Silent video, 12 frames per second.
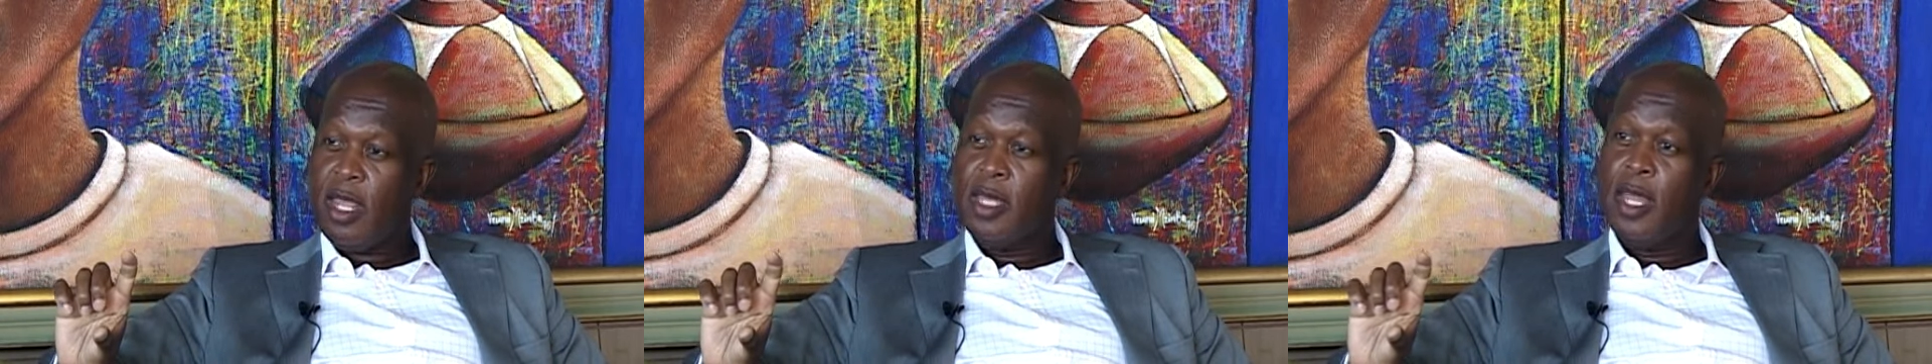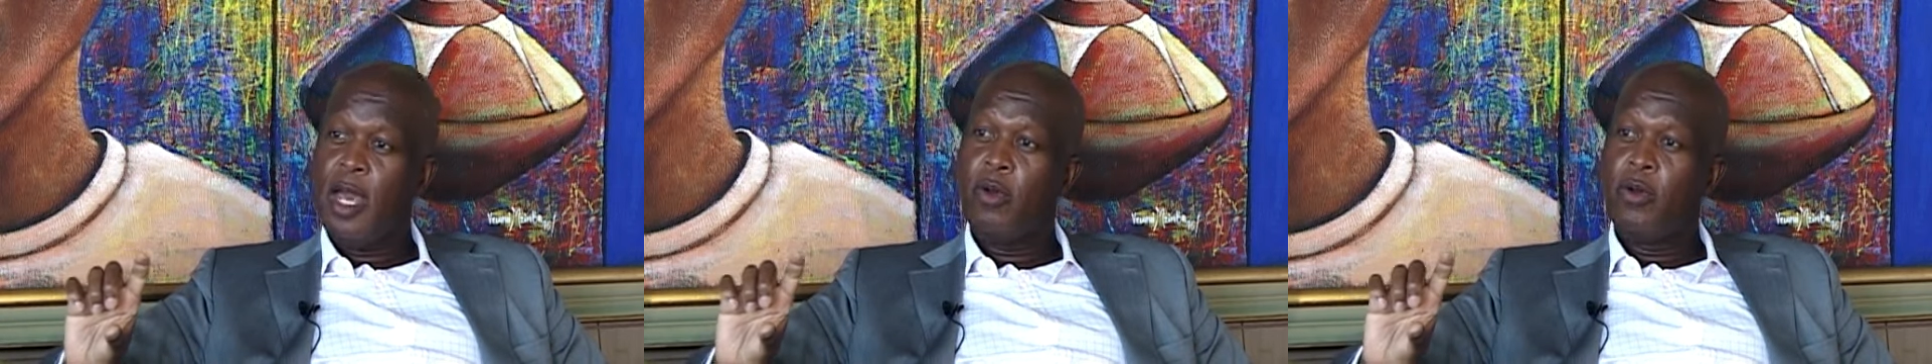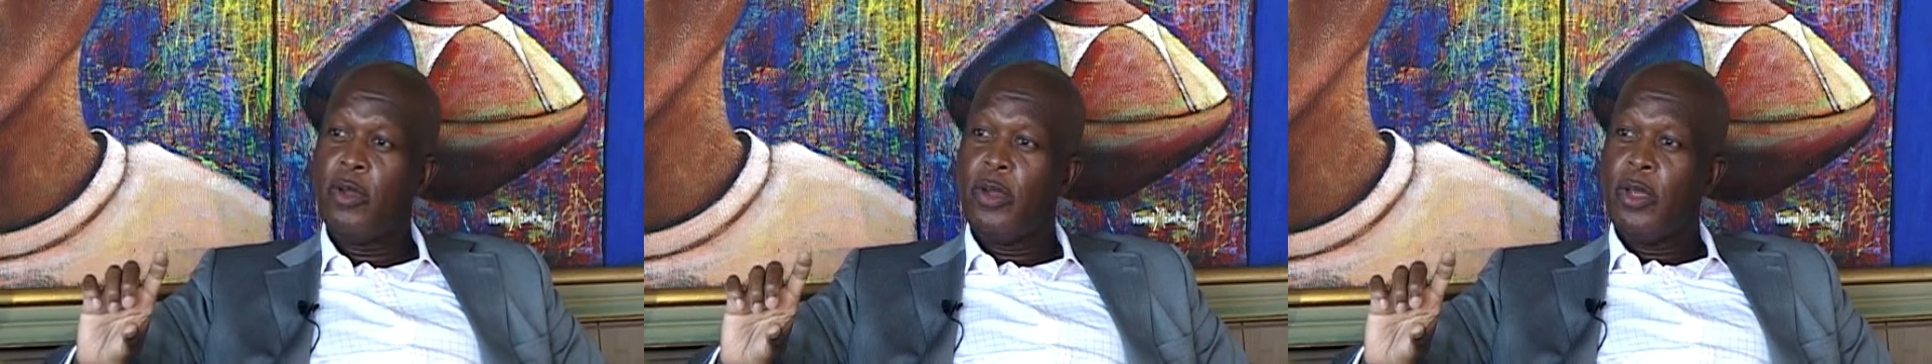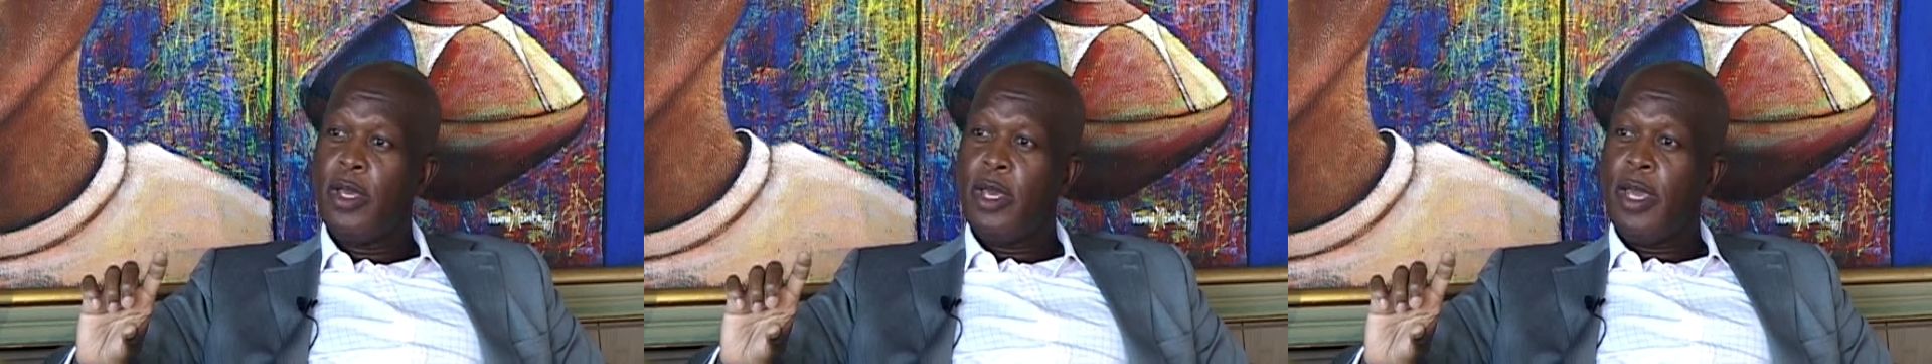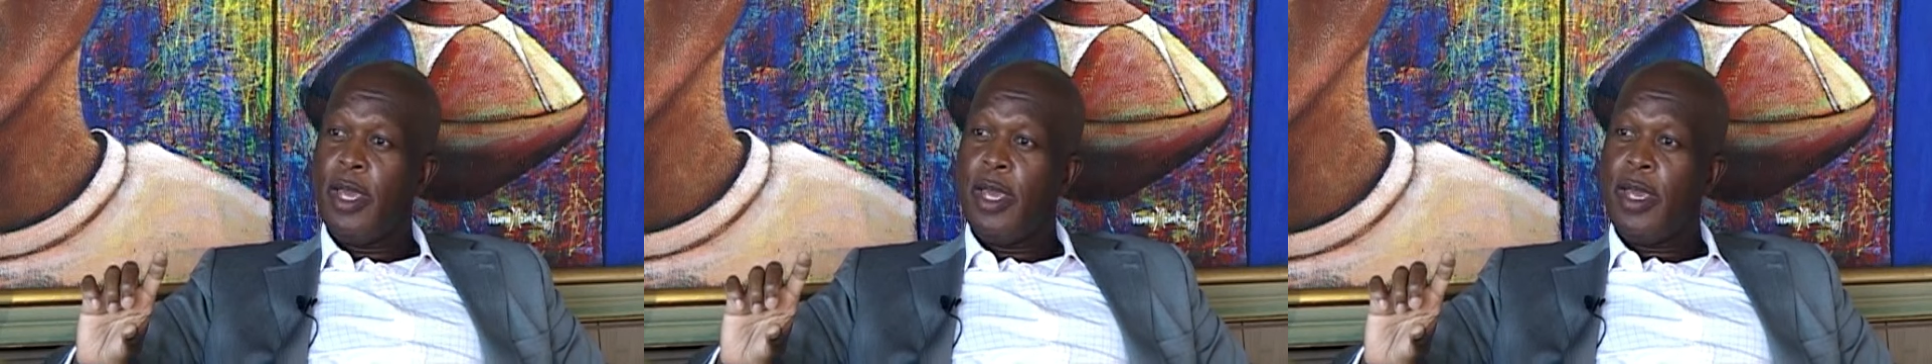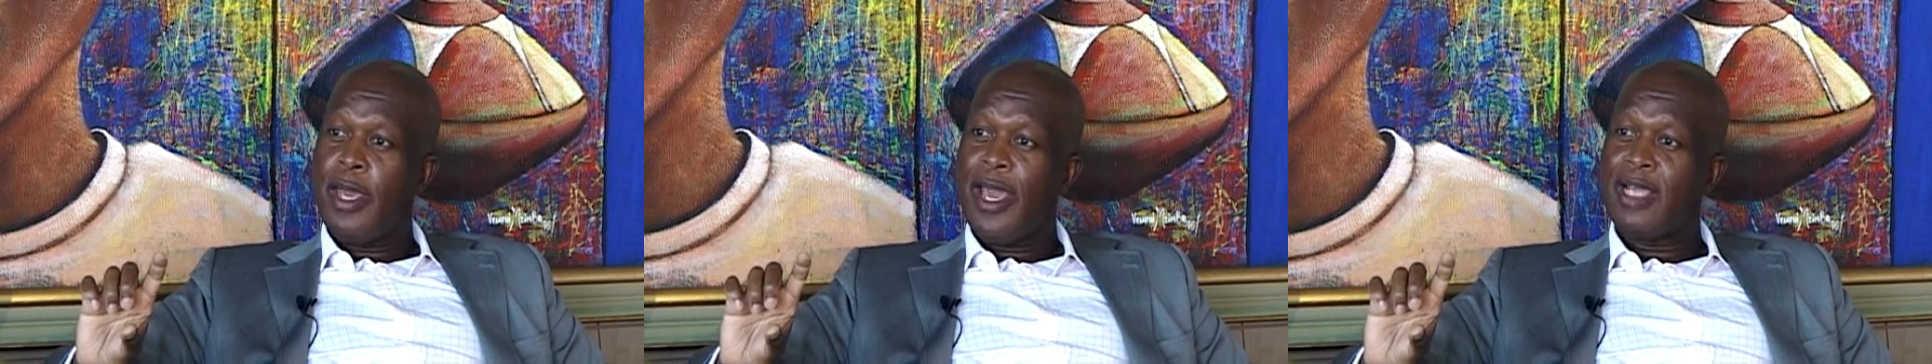Now,
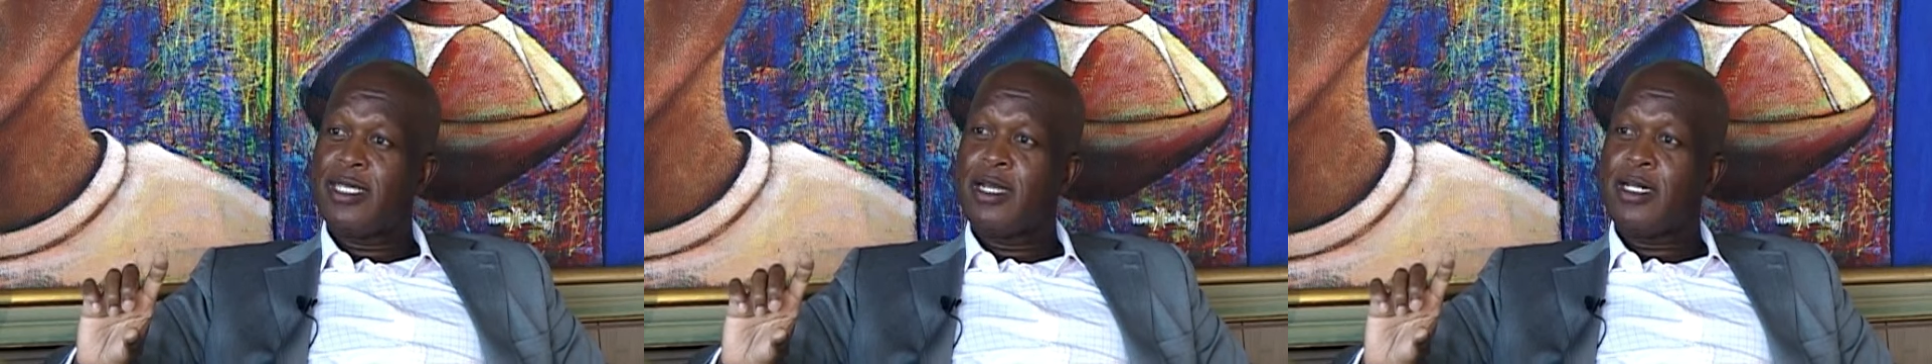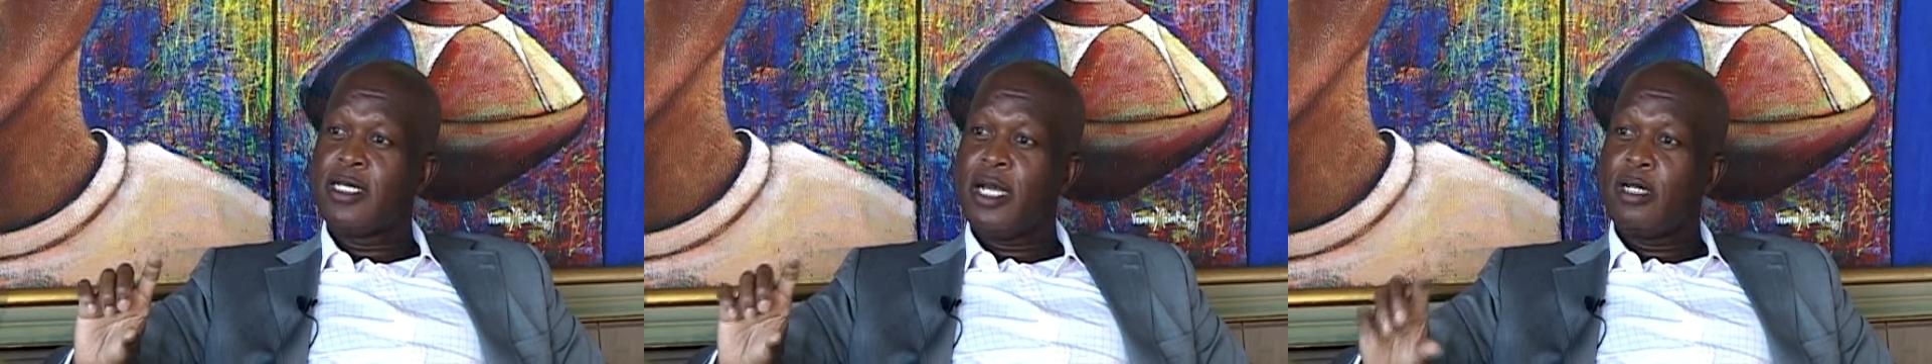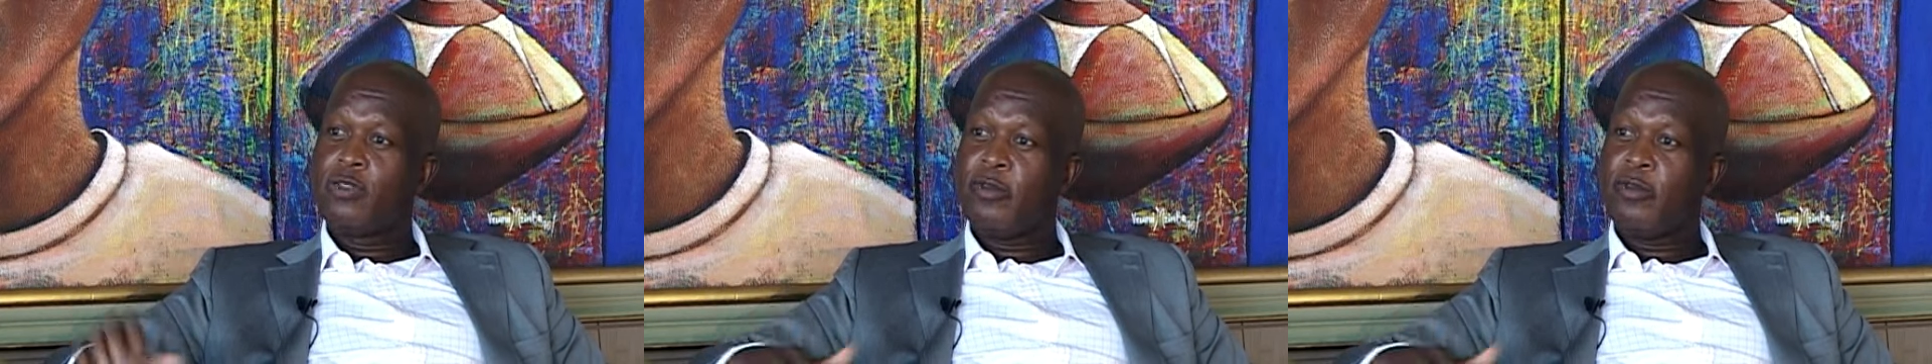as a result,